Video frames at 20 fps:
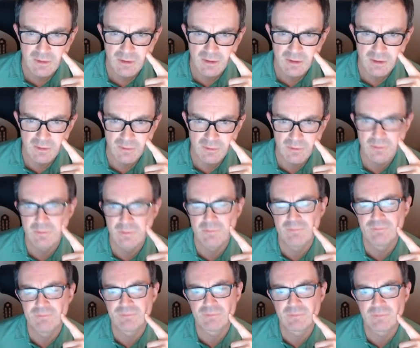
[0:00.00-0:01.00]
Oh, I
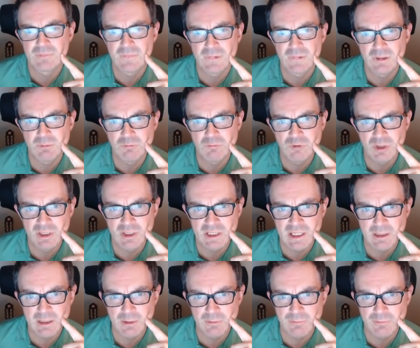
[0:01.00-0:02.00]
think I'm
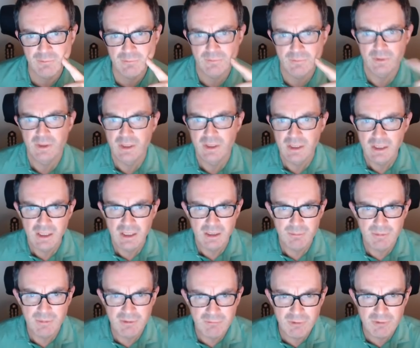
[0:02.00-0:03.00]
running out of...
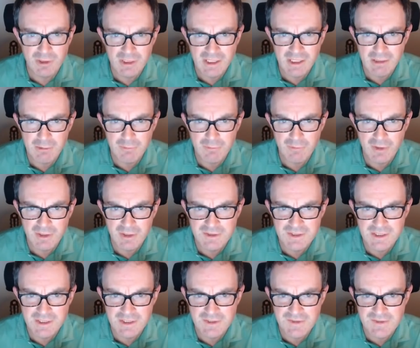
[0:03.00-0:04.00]
Am I running out of
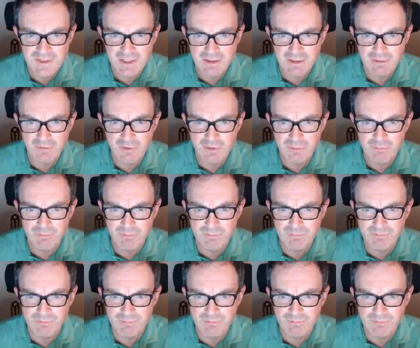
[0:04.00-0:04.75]
ideas here? Have I...